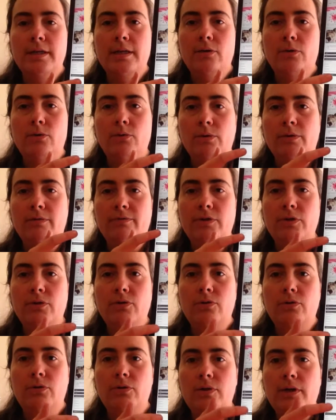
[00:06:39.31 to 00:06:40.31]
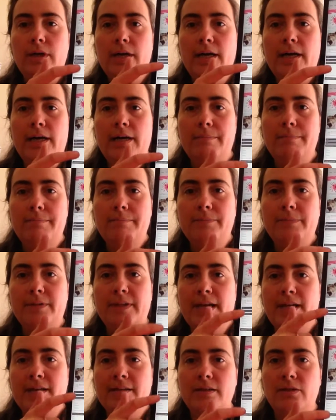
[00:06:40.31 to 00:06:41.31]
all of your
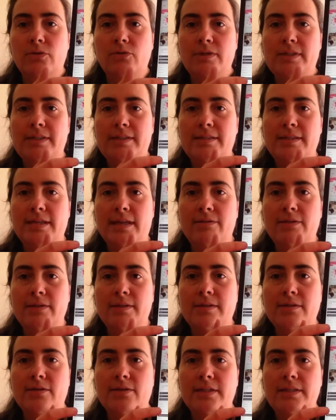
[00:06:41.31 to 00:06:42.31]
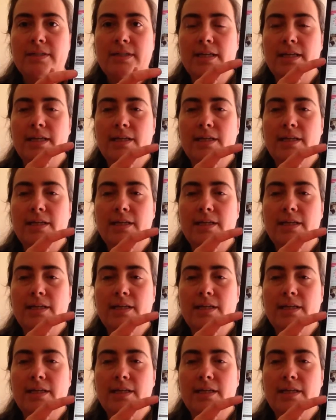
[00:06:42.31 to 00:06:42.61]
categories down the side here.